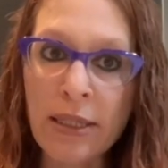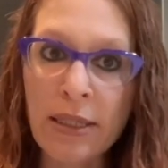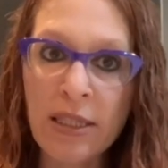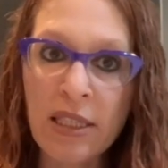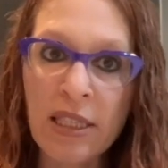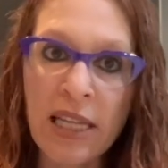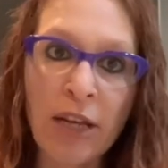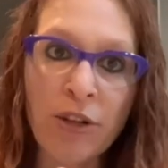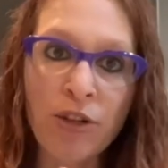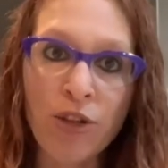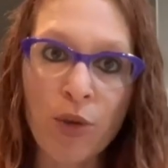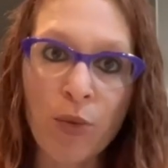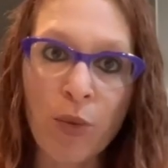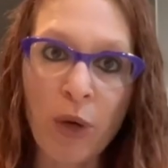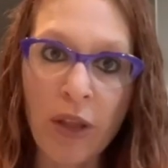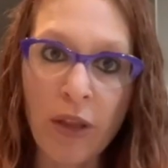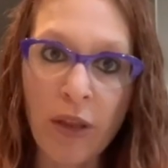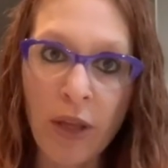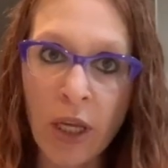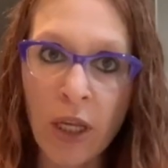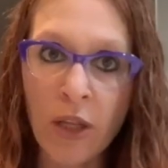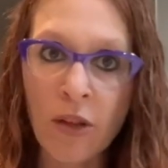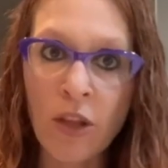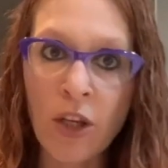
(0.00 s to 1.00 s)
center
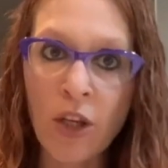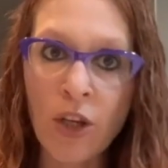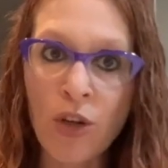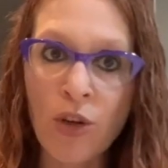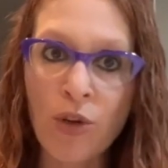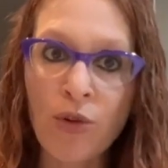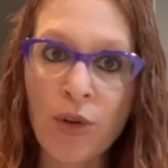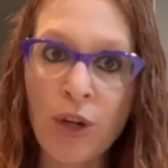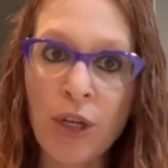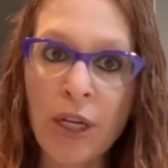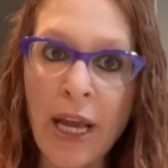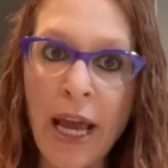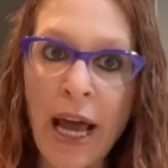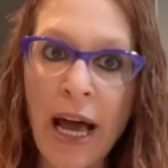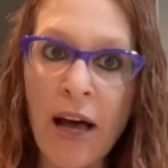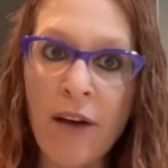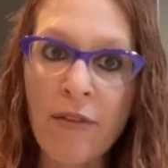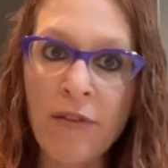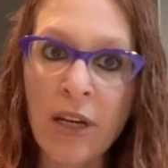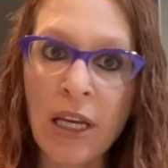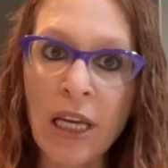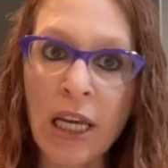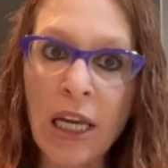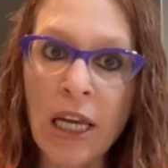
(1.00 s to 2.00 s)
within the uterine
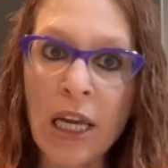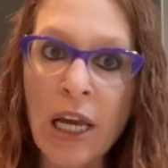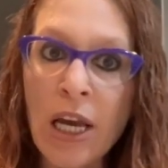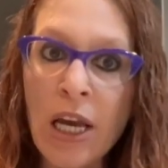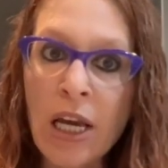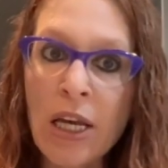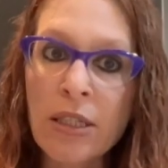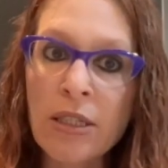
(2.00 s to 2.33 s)
cavity,